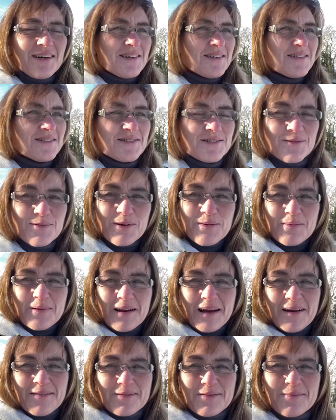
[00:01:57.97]
So we've
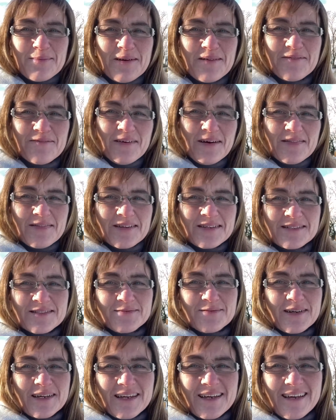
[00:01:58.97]
been having a bit of fun this
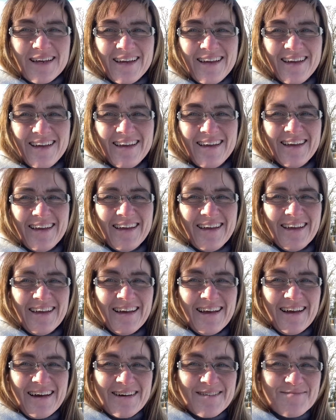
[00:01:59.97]
week,
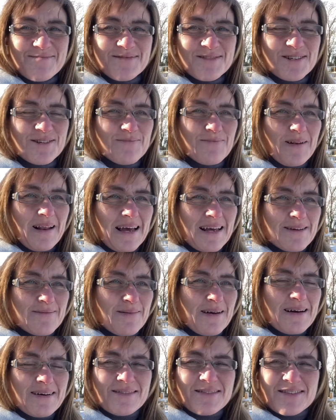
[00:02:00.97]
just playing
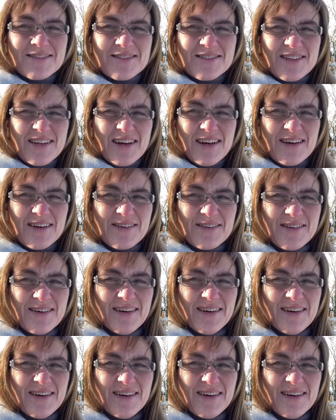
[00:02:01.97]
about in the snow,